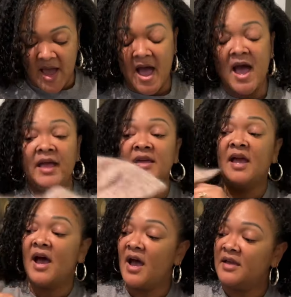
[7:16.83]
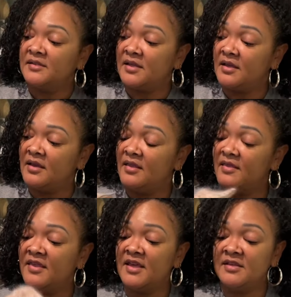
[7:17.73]
I got
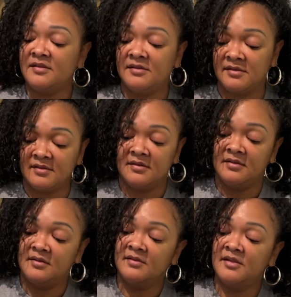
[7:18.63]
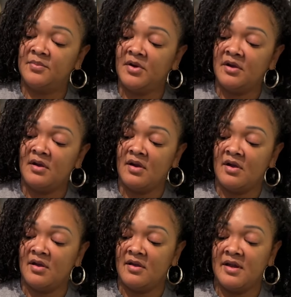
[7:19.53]
this zipper
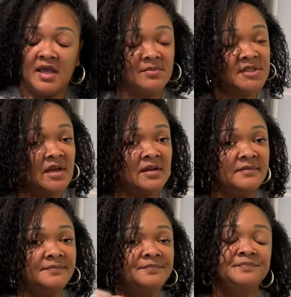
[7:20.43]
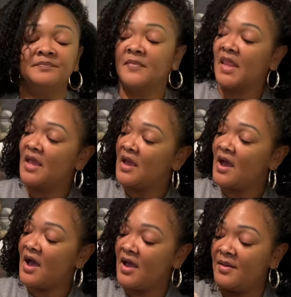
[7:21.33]
on Amazon.
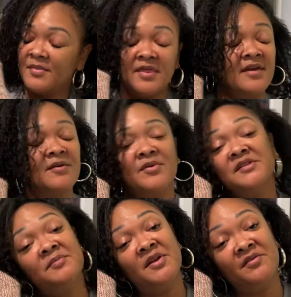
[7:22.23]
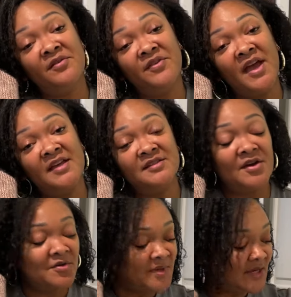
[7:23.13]
There was a bit of a
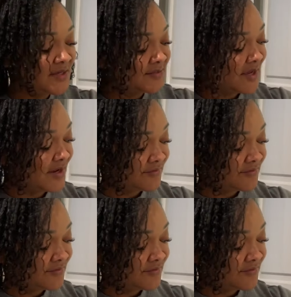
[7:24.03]
fiasco because I